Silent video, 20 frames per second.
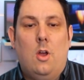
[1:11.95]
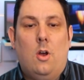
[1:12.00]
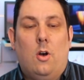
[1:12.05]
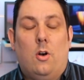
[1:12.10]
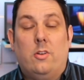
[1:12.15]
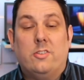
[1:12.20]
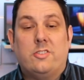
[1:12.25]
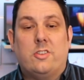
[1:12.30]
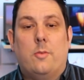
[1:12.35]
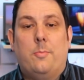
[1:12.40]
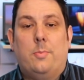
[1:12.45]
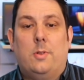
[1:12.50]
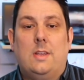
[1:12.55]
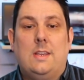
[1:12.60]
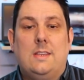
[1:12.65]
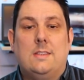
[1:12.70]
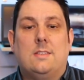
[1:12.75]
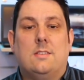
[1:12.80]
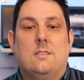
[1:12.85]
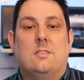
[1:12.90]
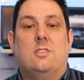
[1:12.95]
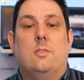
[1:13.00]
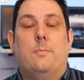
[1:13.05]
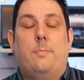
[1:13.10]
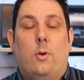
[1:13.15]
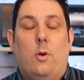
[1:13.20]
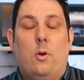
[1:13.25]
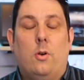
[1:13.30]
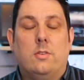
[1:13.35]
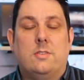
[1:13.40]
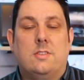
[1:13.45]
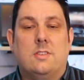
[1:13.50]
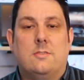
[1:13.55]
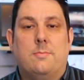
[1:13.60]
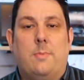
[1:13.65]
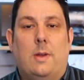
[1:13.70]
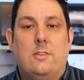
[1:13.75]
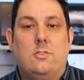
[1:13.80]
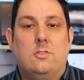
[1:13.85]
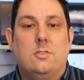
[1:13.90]
Also, please support us
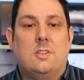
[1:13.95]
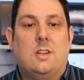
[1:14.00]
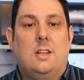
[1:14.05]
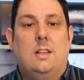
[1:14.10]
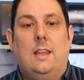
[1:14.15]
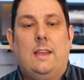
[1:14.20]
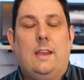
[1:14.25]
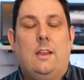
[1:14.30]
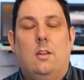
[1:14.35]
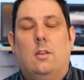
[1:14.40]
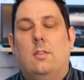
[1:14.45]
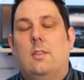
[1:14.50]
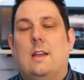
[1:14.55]
by just clicking on